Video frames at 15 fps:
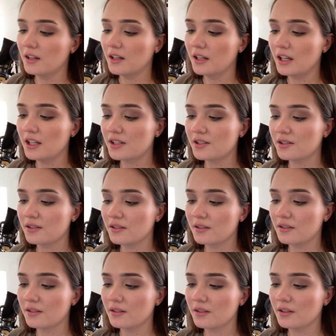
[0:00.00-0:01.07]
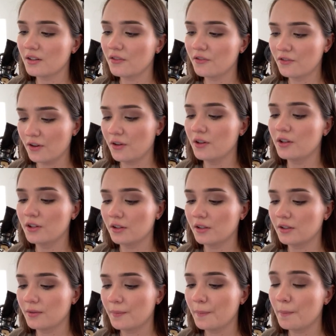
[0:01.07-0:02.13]
is very good,
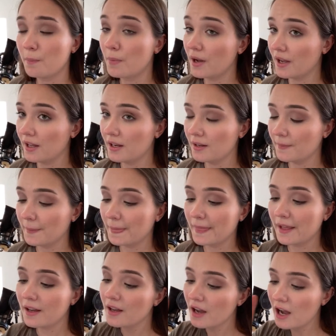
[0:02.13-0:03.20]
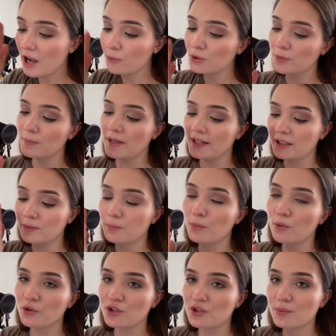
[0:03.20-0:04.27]
but I would make it
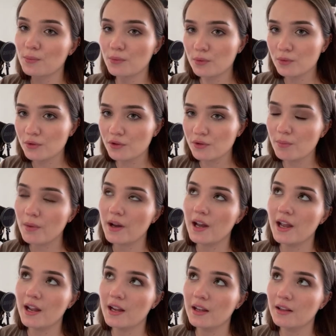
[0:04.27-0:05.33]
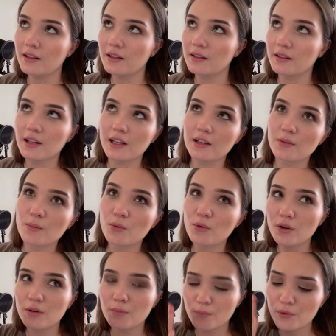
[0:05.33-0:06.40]
more smooth by
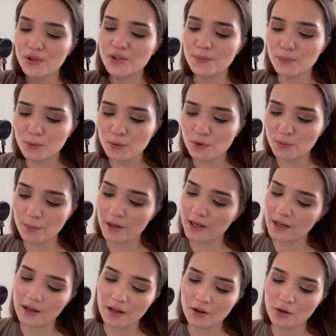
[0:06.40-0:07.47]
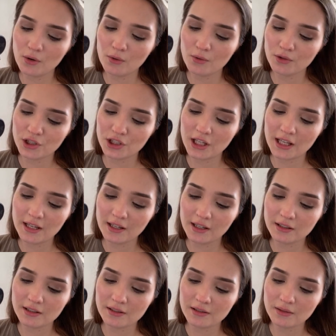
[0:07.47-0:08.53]
more smooth by, I don't know, shading
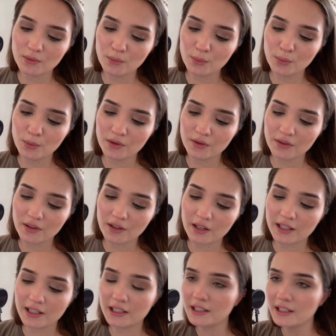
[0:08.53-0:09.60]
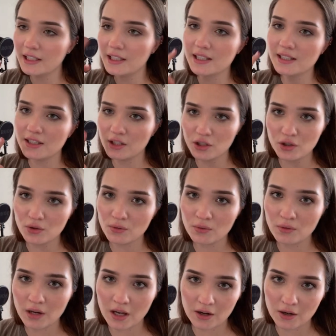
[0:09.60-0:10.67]
it with a clean tissue,
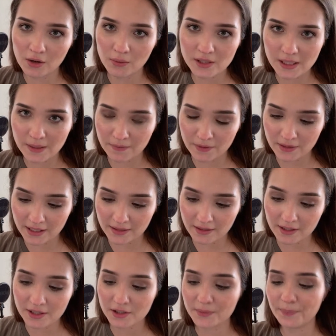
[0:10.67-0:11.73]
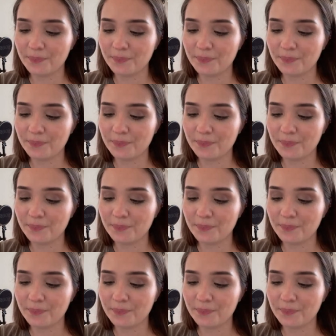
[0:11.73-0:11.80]
I don't know, something like this.